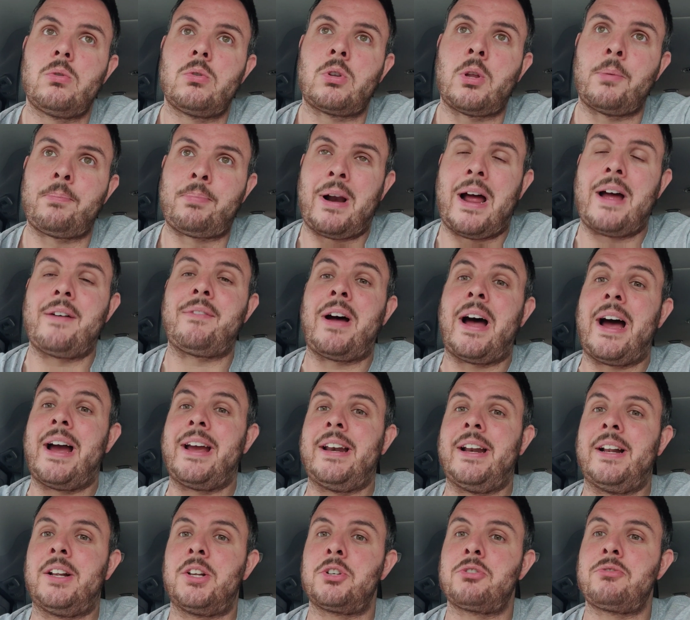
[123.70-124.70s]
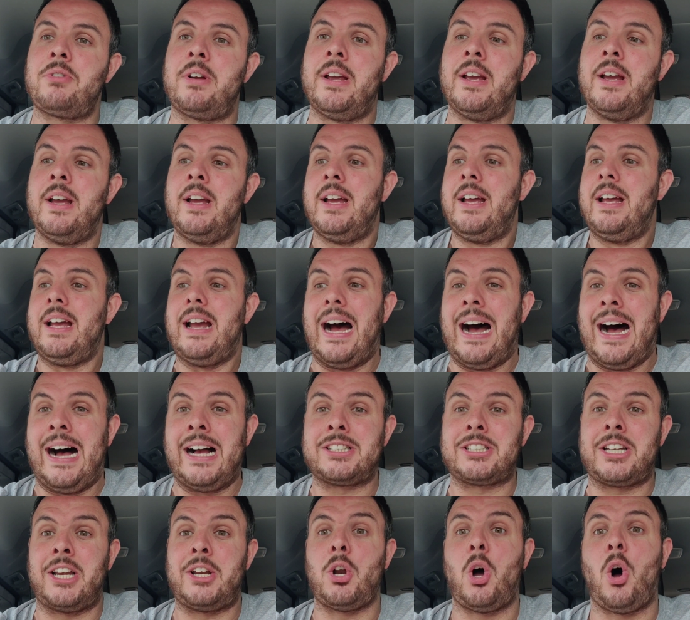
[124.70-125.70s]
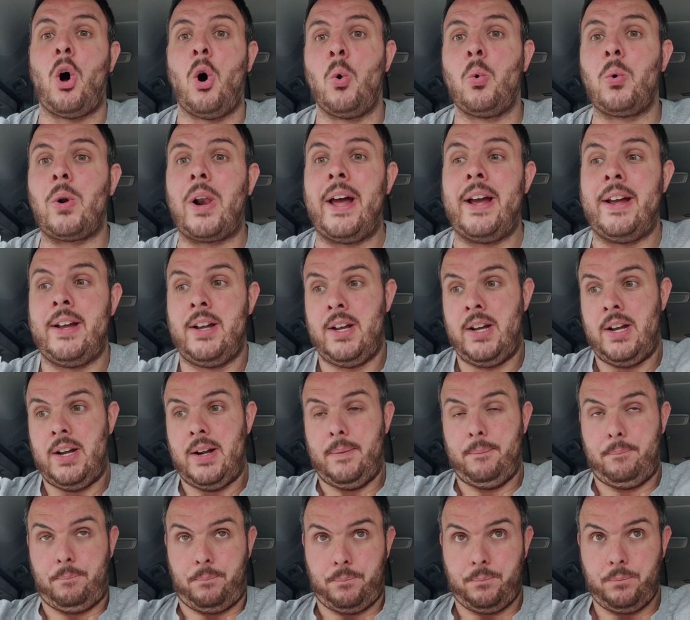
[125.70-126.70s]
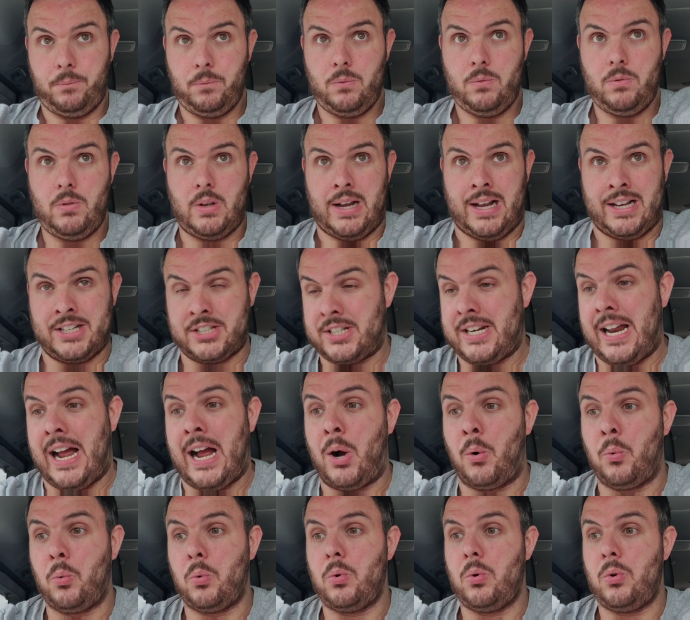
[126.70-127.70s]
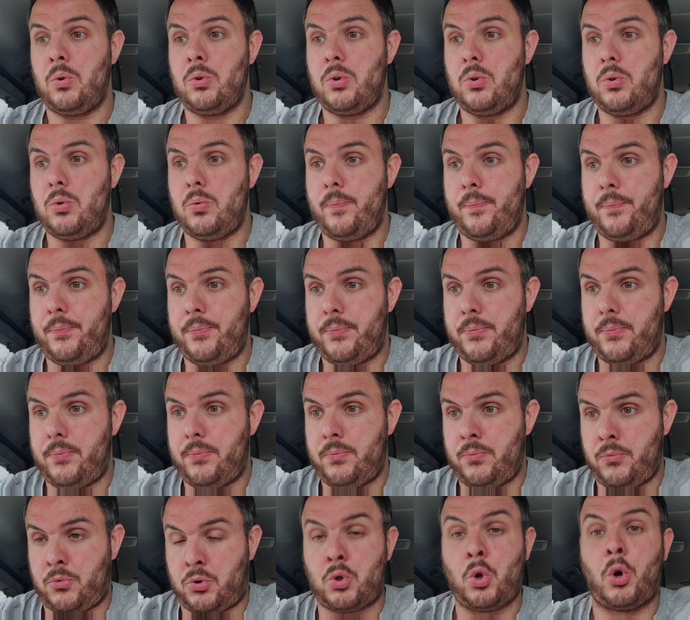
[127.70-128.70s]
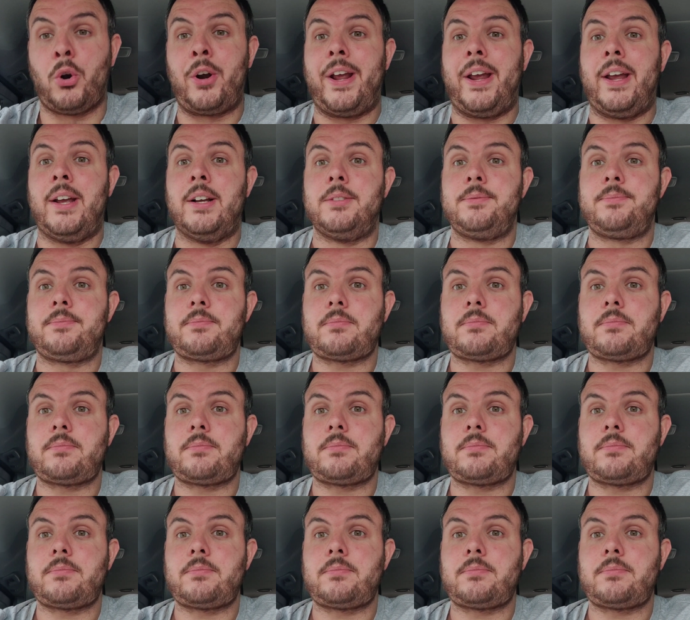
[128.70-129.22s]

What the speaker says: the private hire industry, as in Ola has now done it,